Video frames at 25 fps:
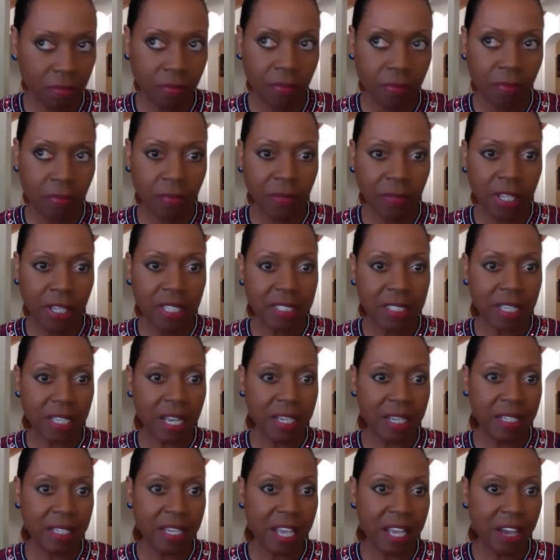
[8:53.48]
because I
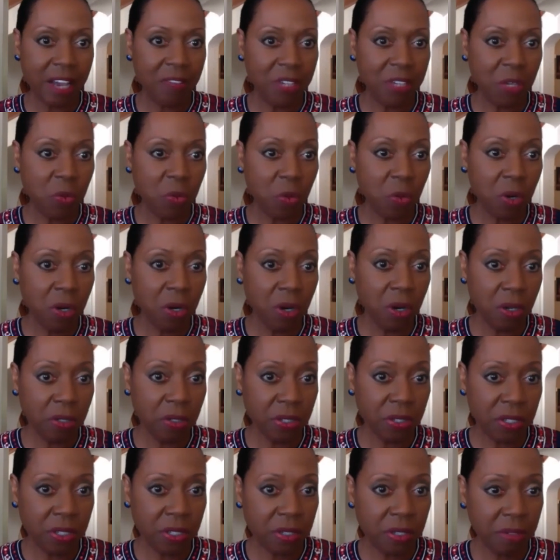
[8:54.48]
didn't have any words.